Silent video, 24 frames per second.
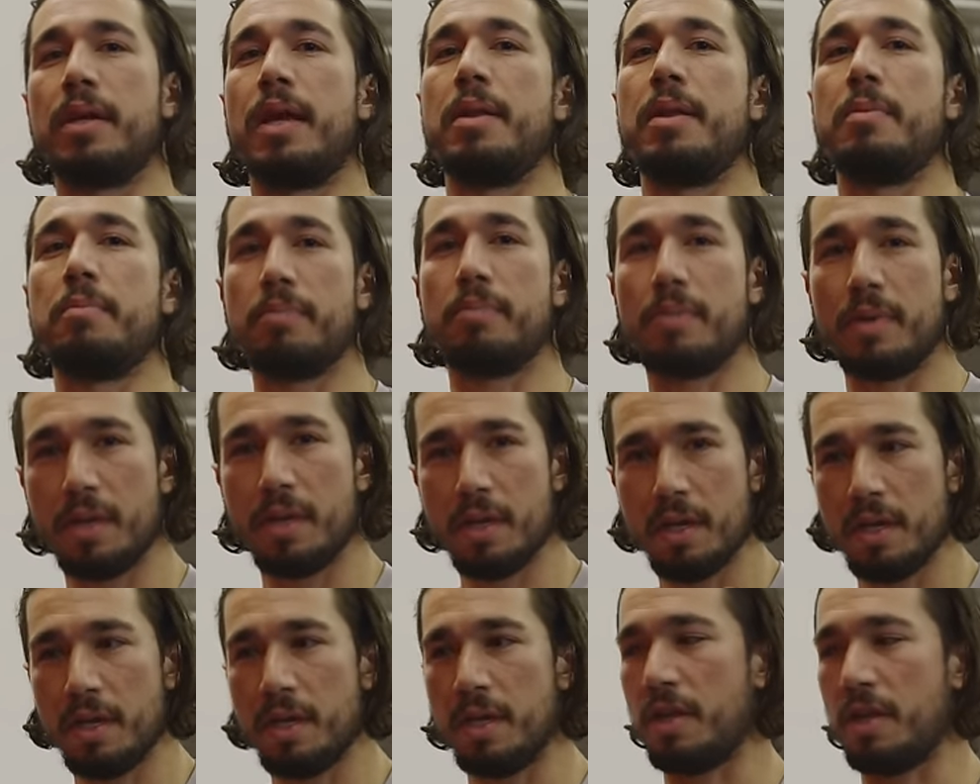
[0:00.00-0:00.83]
And,
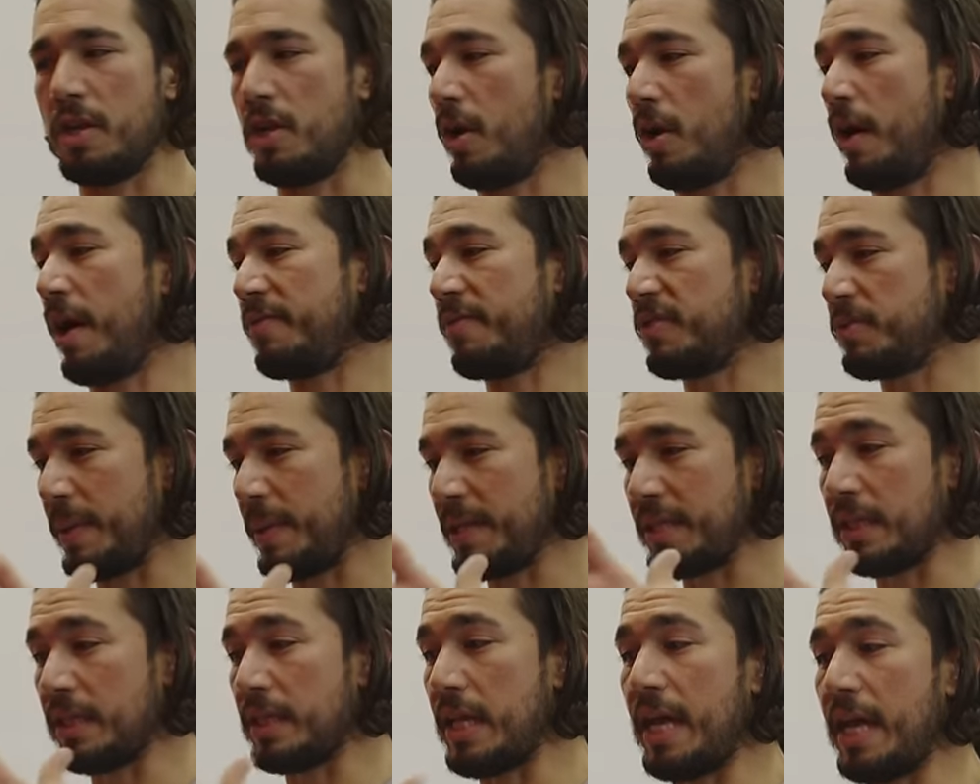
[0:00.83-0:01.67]
you know, I've
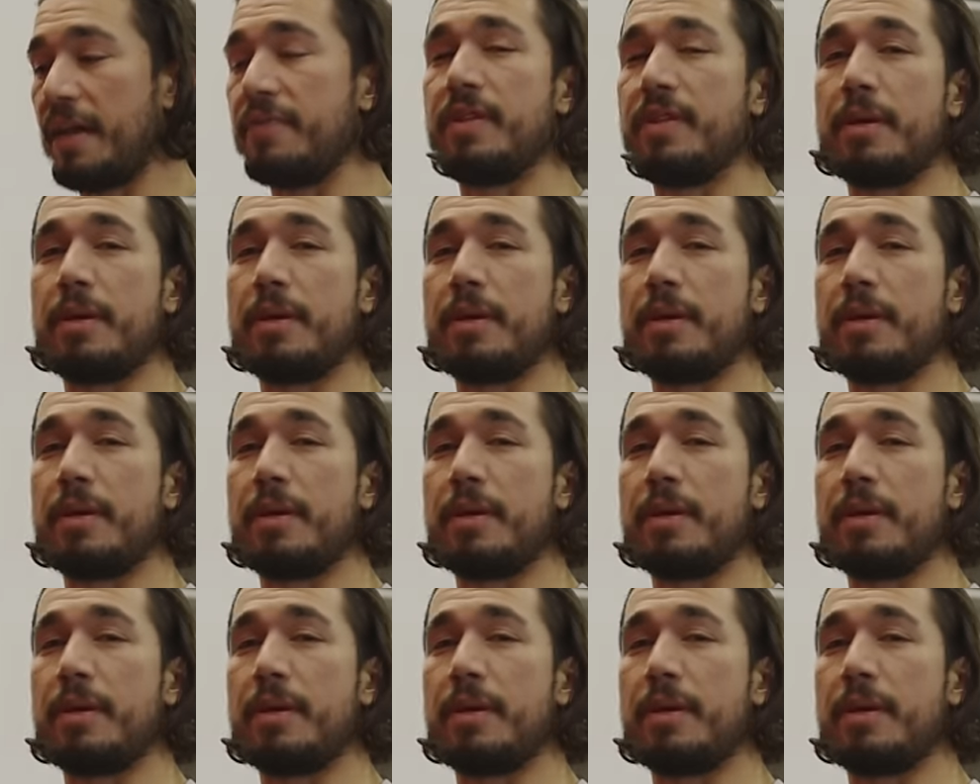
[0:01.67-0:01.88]
spent a lot of